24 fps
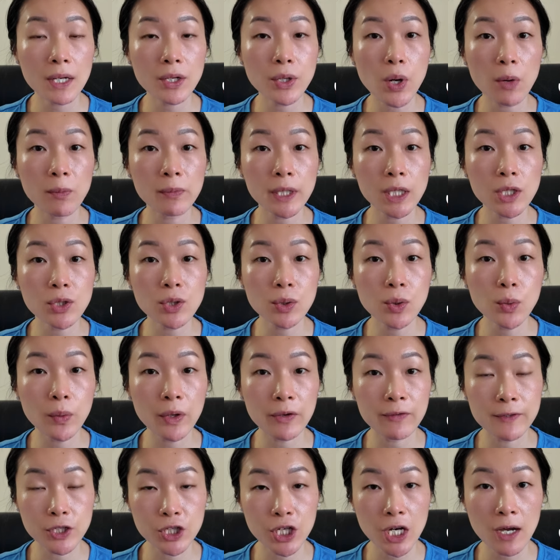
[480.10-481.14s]
I normally do
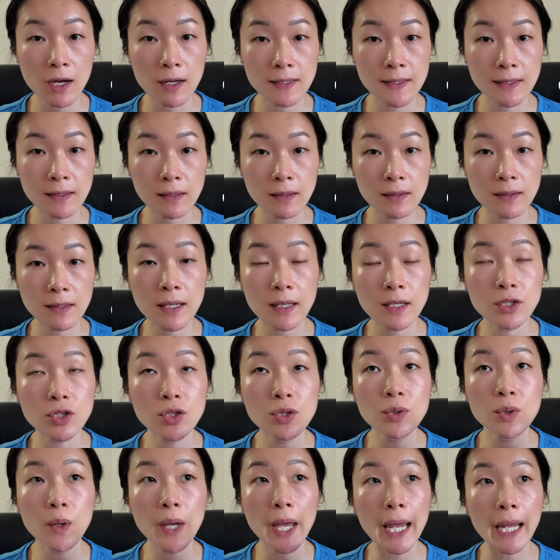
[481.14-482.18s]
with chia seeds is
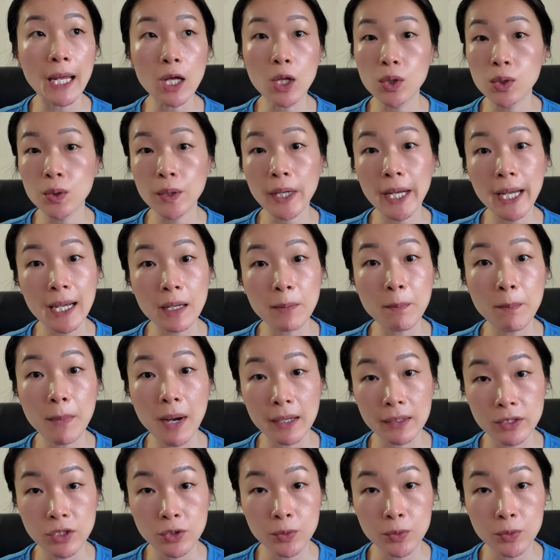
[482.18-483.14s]
to include in my